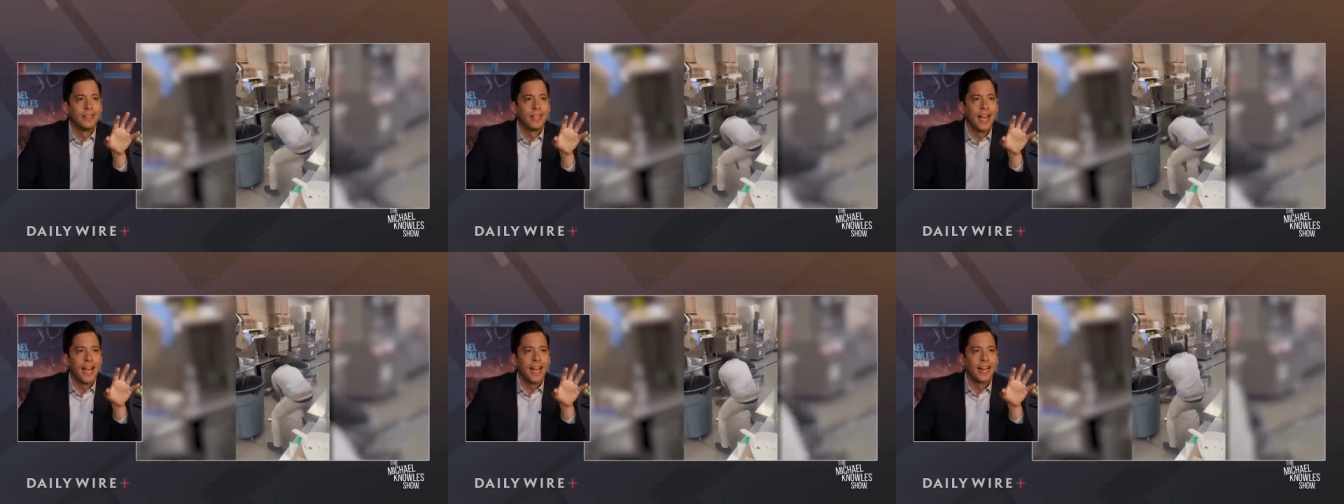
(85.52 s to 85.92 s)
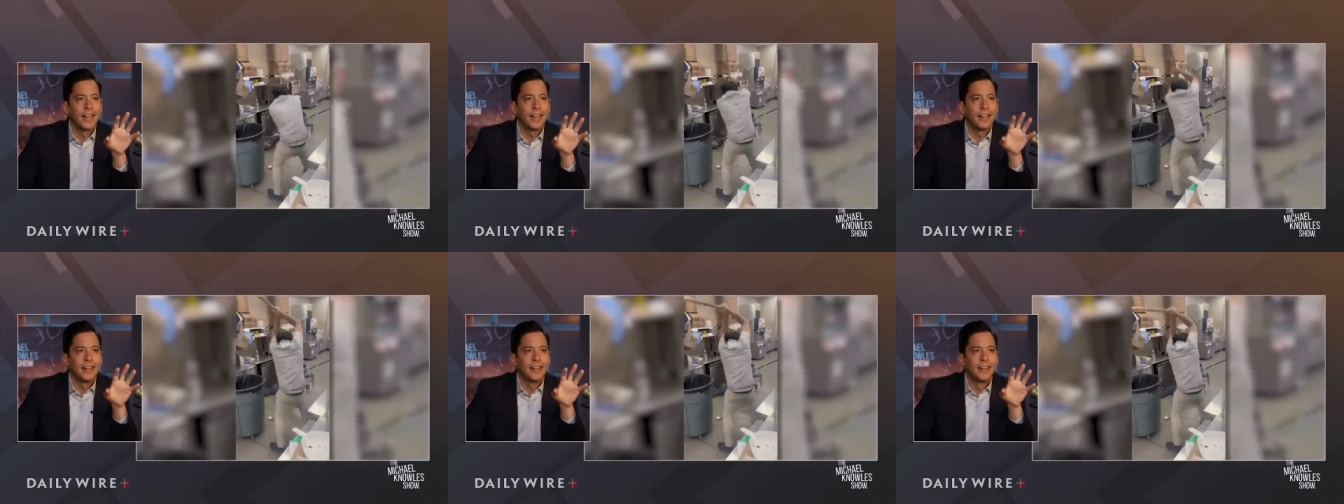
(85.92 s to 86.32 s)

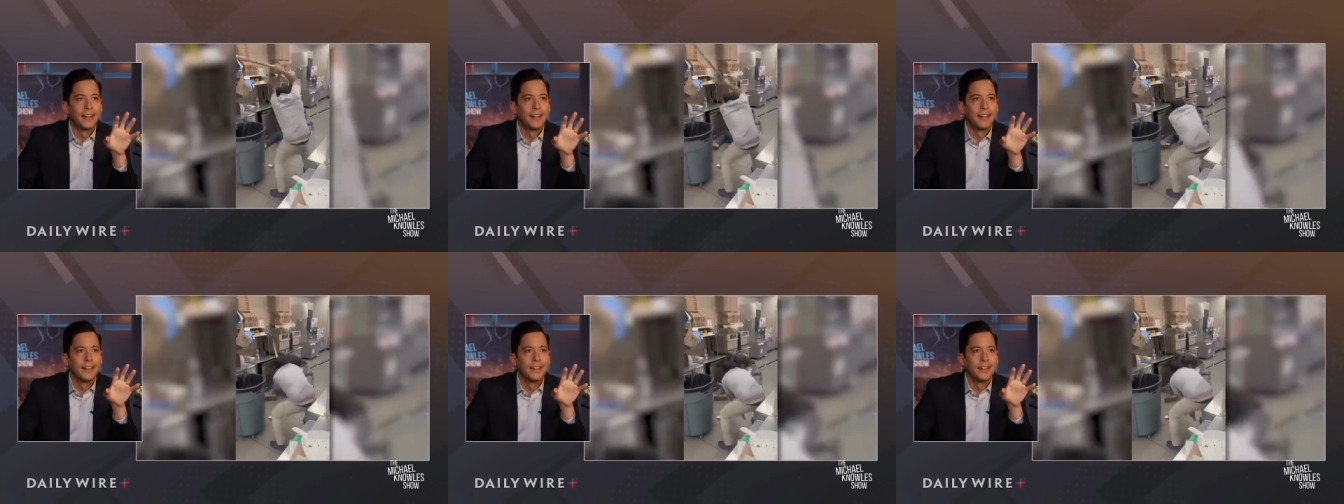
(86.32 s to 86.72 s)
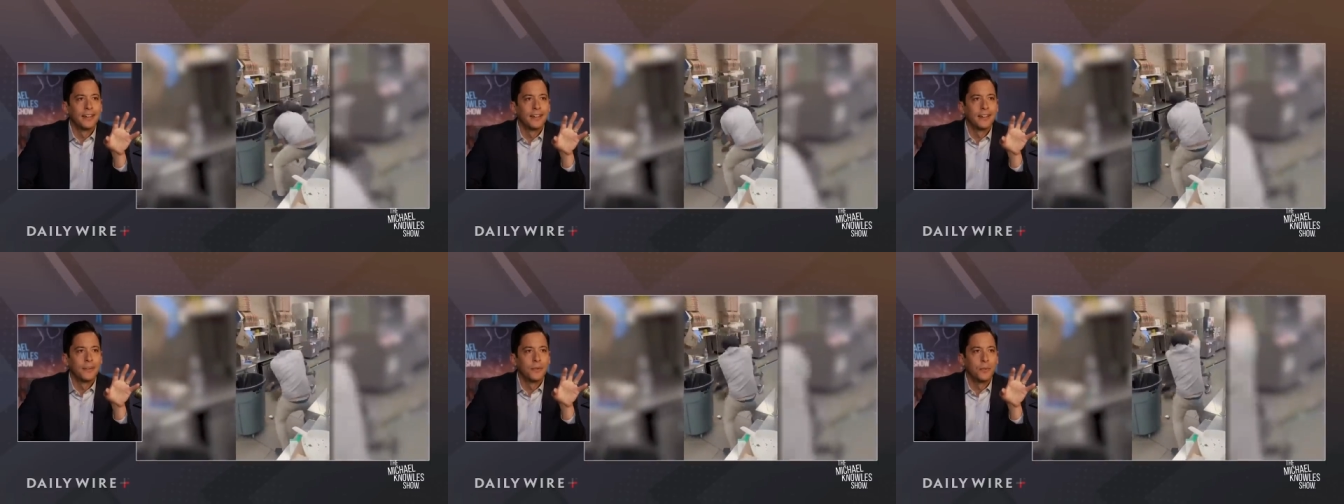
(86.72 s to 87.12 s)
Then
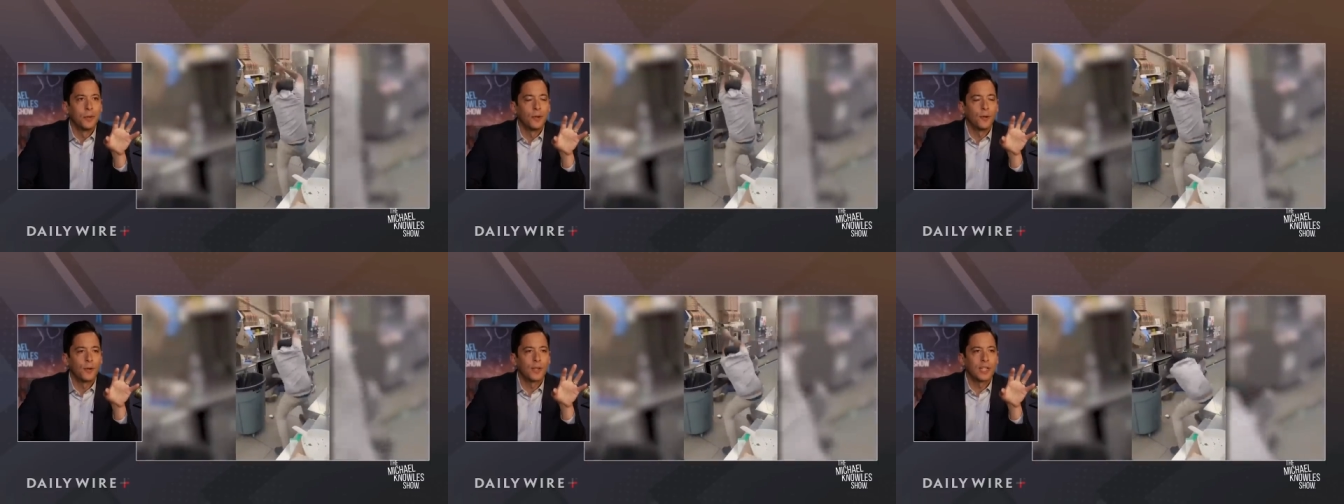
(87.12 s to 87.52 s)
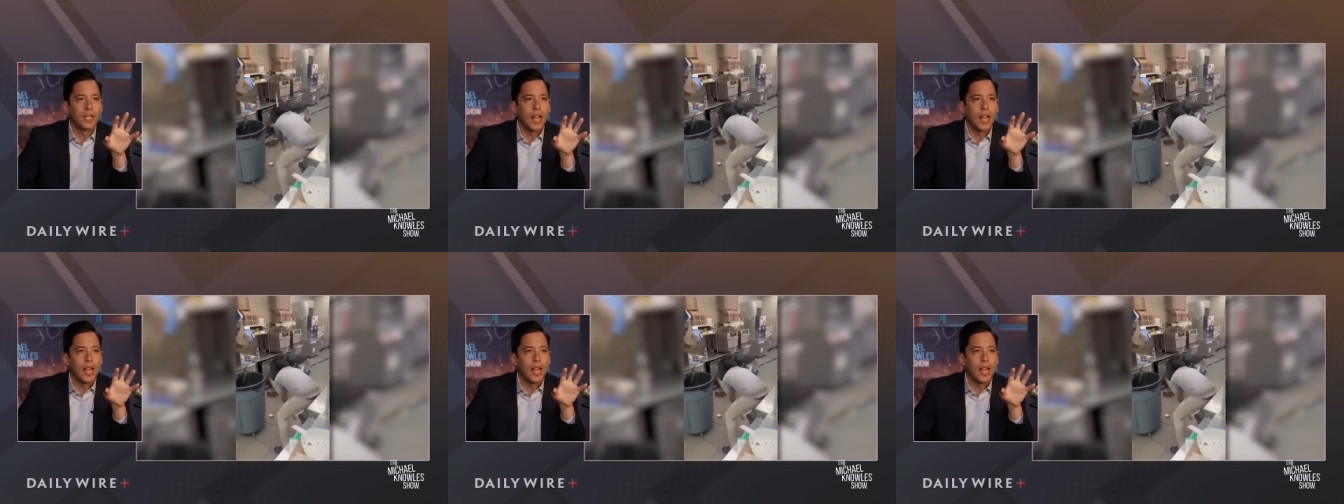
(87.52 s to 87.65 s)
what looks